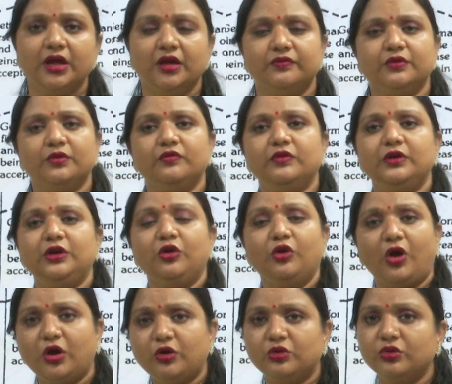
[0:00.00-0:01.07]
if you will
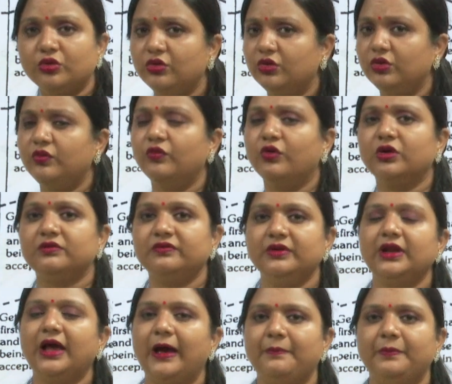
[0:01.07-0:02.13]
not do good, what
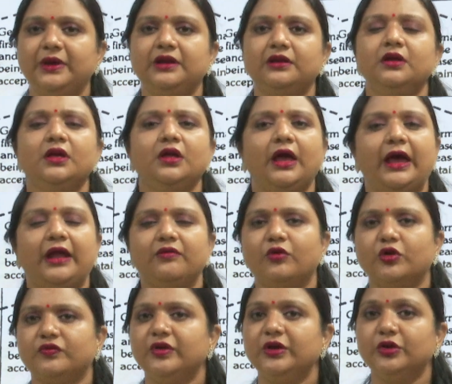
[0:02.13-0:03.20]
will happen and
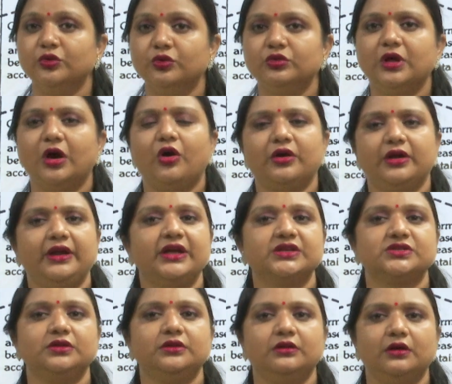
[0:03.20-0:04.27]
what will do the
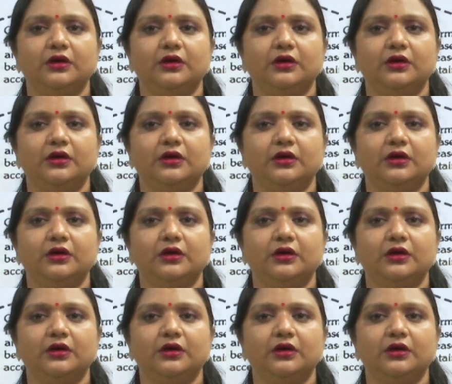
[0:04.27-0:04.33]
organization,